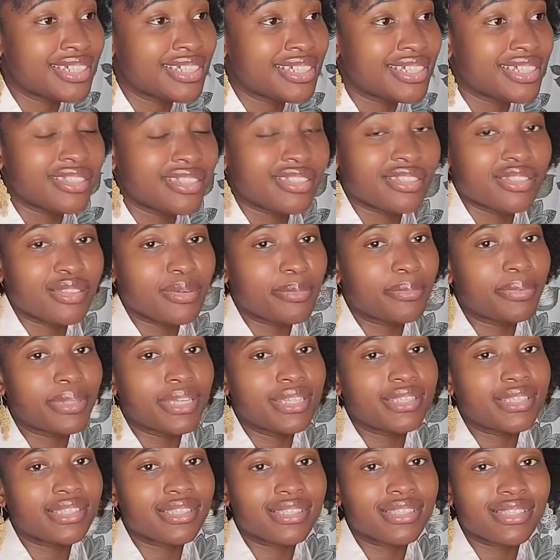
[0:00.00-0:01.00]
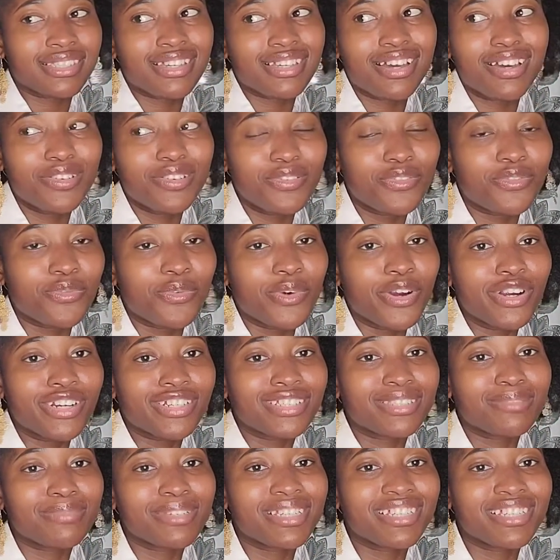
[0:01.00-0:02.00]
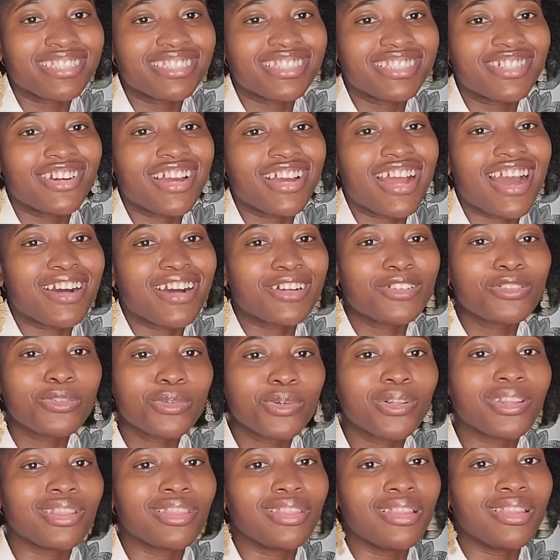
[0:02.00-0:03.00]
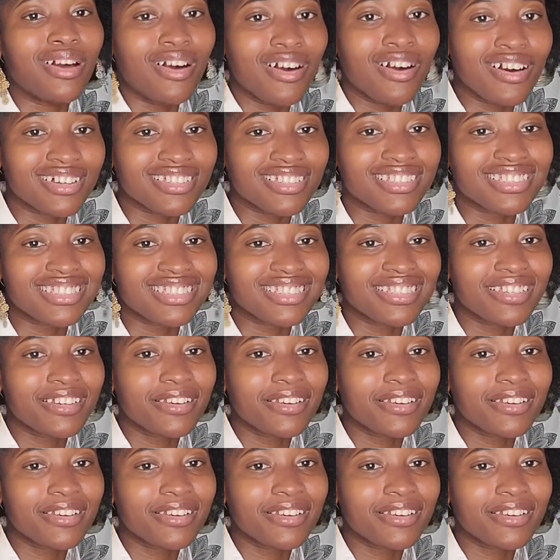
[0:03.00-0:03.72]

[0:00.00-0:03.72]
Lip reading: And in some places it's kind of worse because there are actual laws